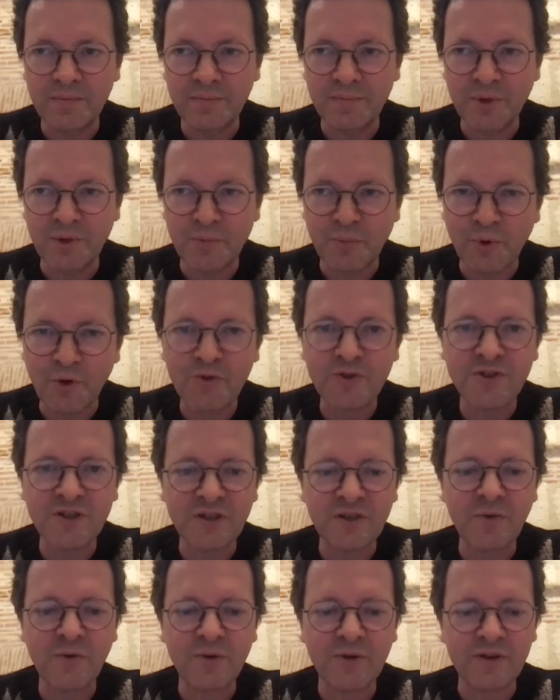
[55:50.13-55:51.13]
But more
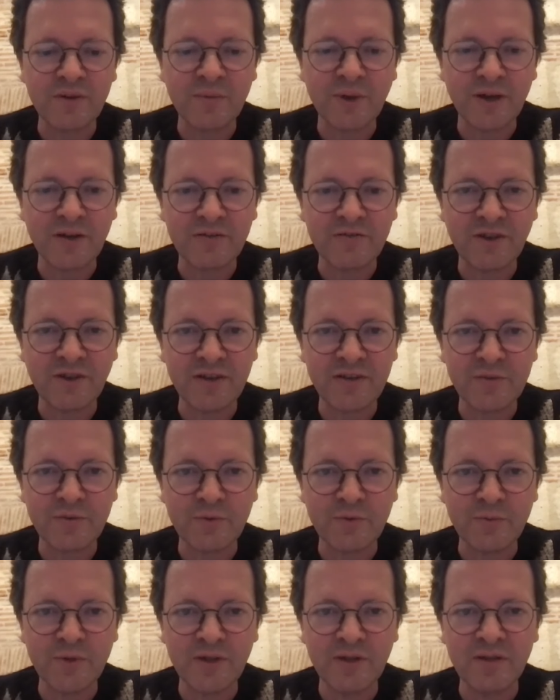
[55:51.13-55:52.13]
generally, my advice
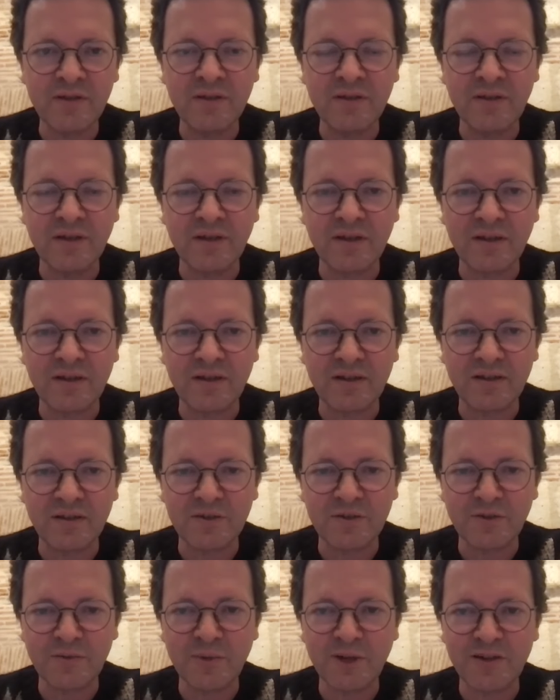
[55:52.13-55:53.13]
would be,
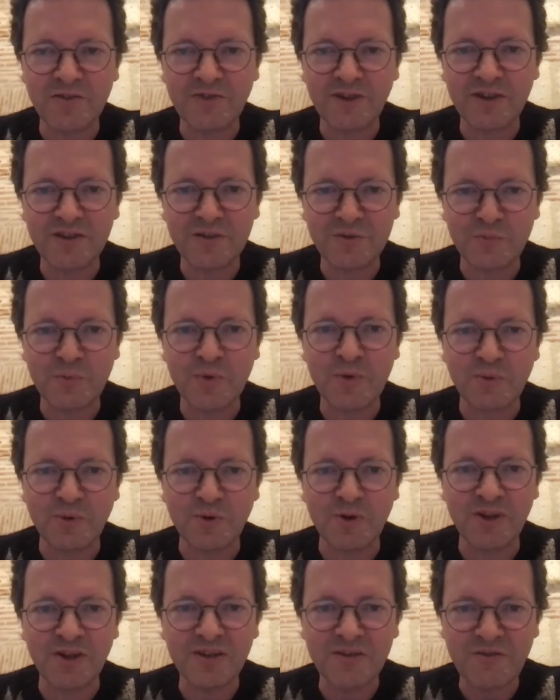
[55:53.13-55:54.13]
my advice to
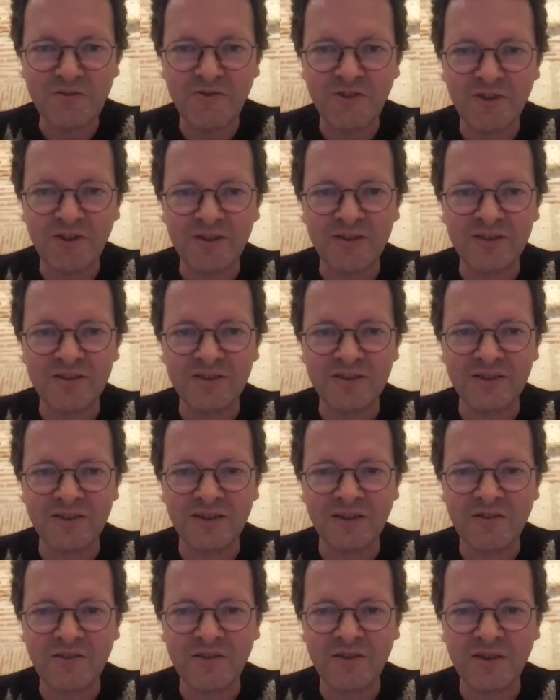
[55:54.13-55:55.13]
people in the field
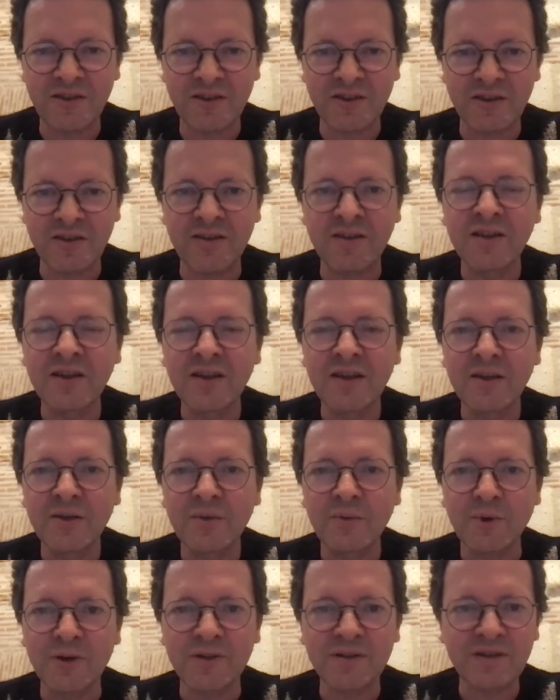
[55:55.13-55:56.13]
thinking,
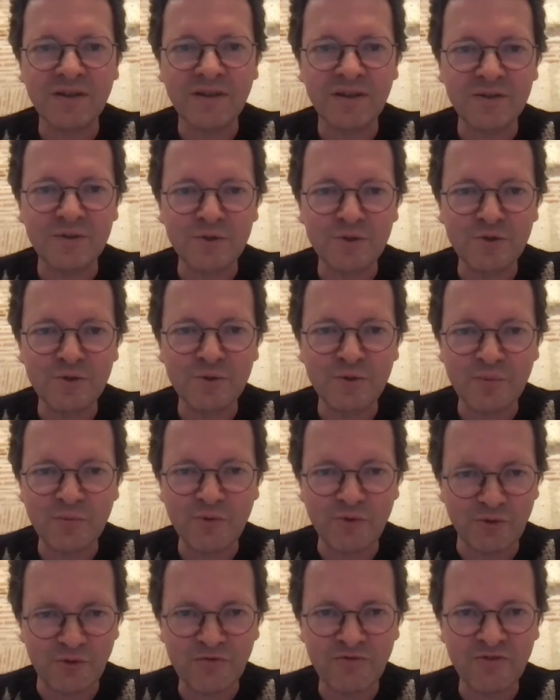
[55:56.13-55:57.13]
what can I do to
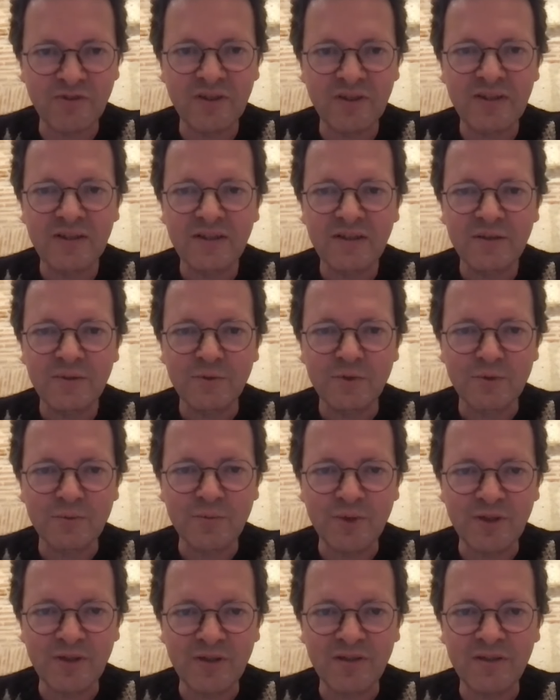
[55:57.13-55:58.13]
improve, would
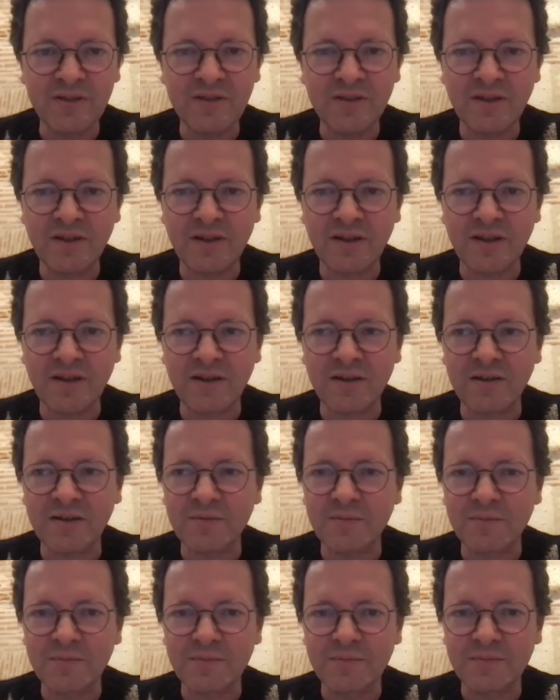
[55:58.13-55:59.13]
be
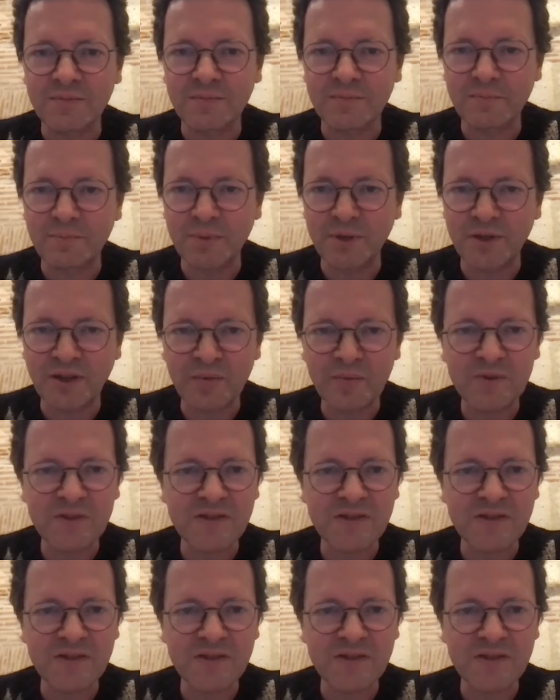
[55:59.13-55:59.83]
become a